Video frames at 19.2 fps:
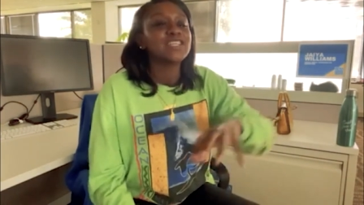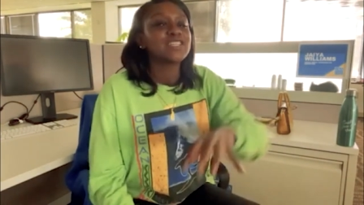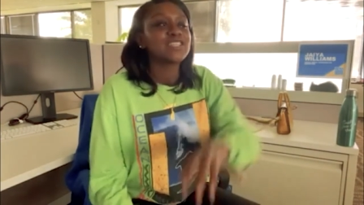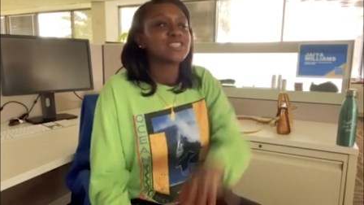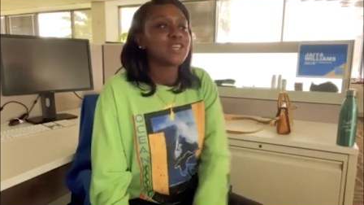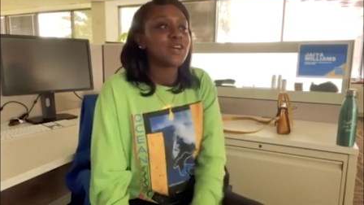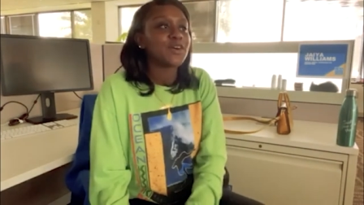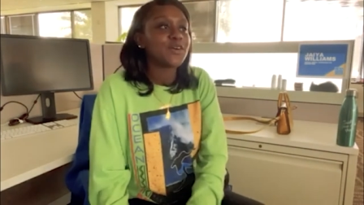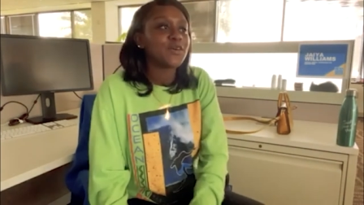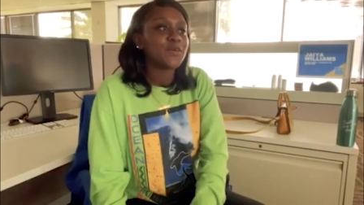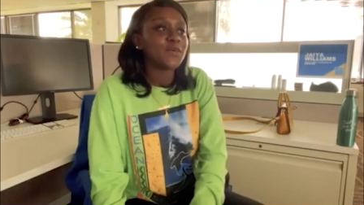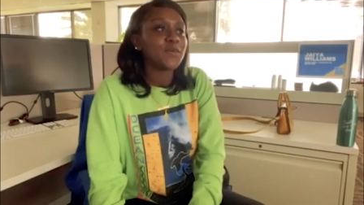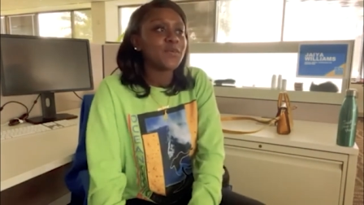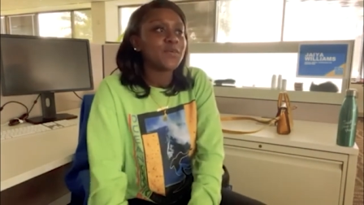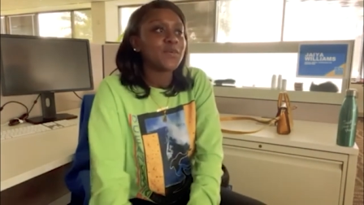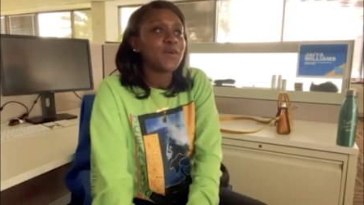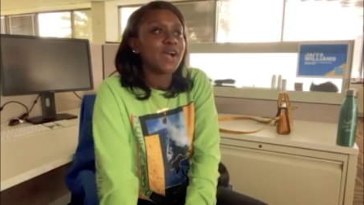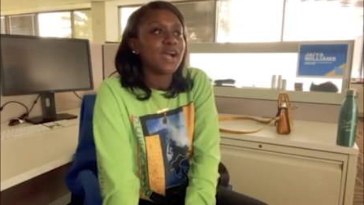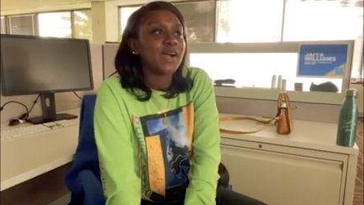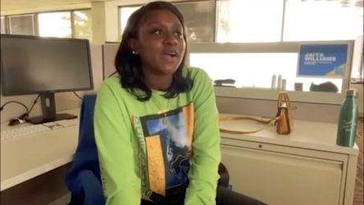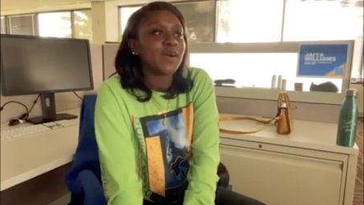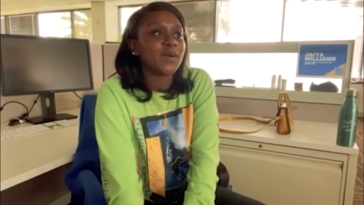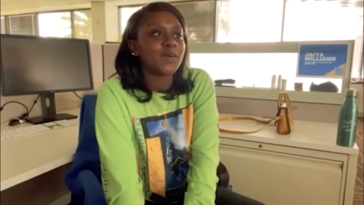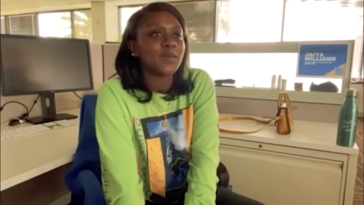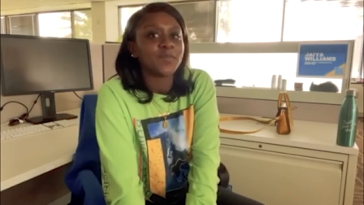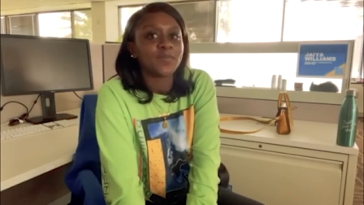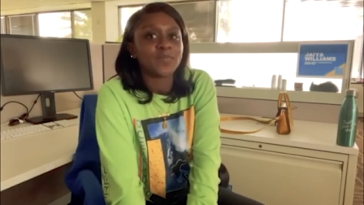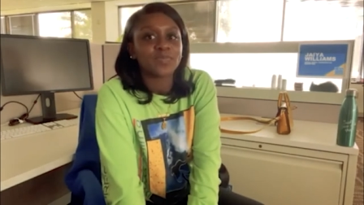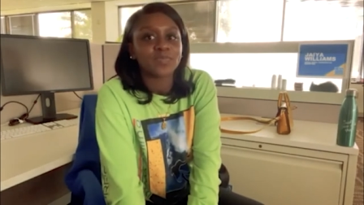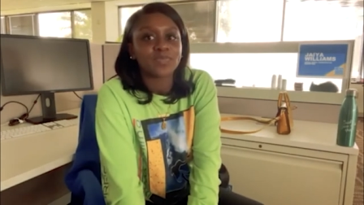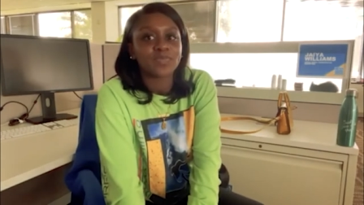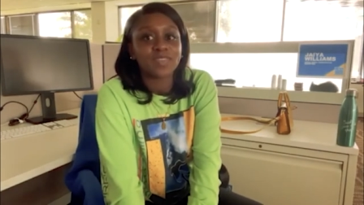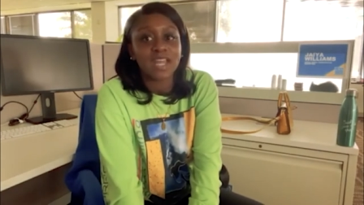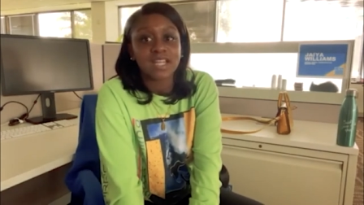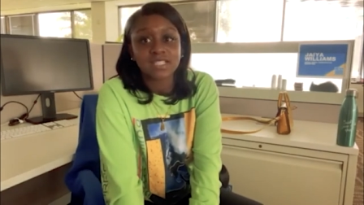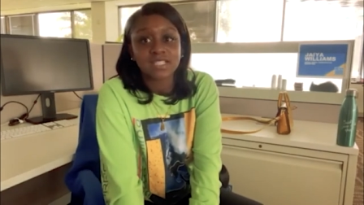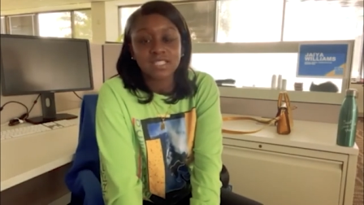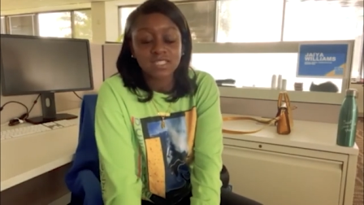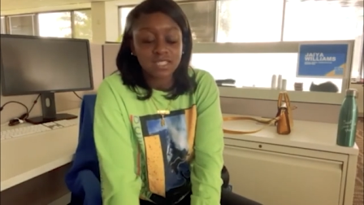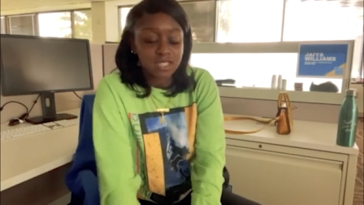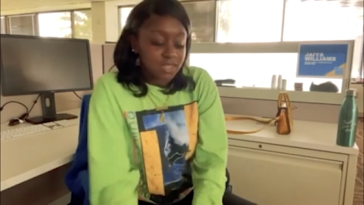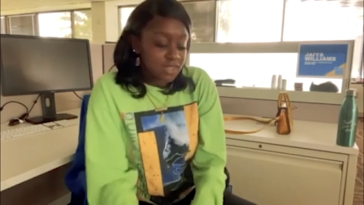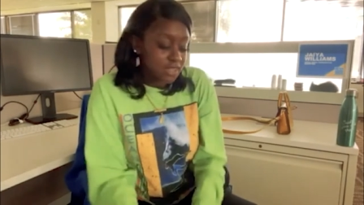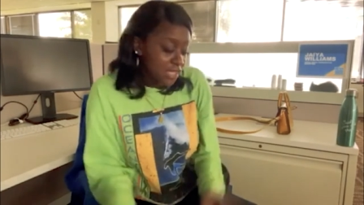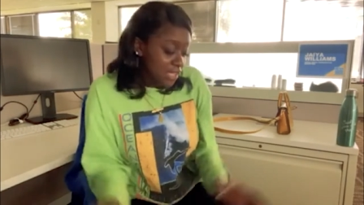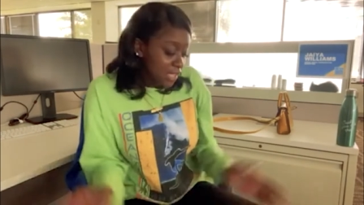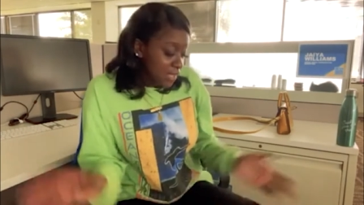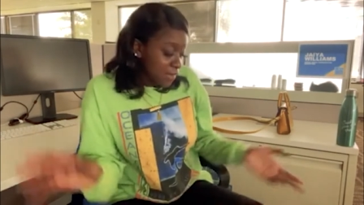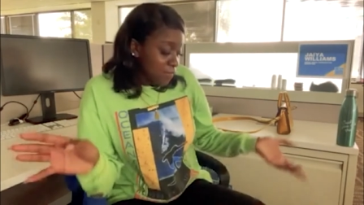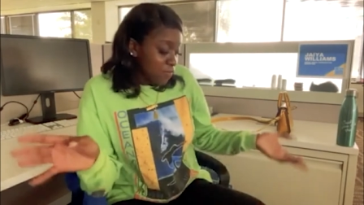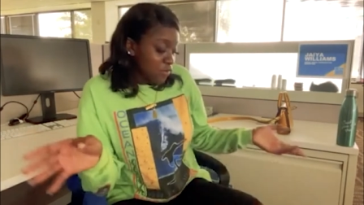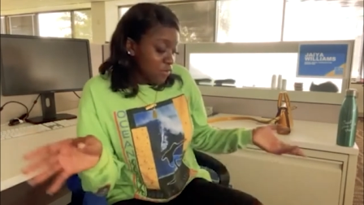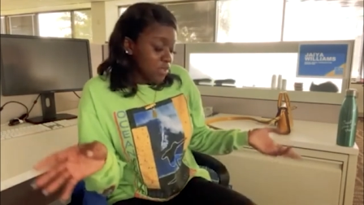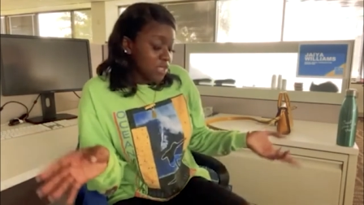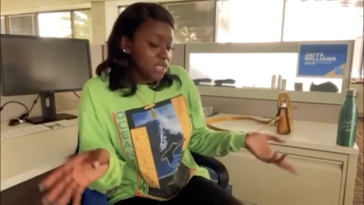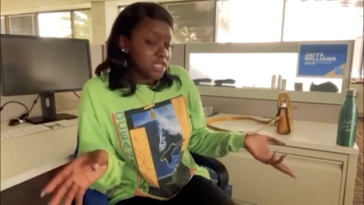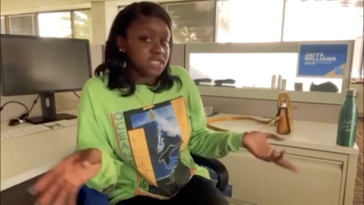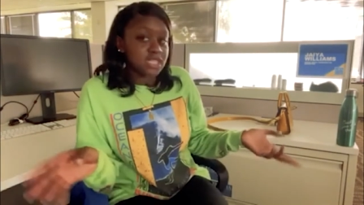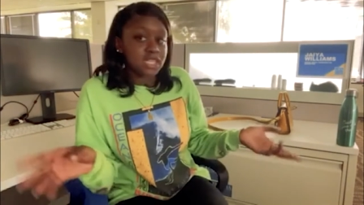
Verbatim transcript: So um, that's the theme for this.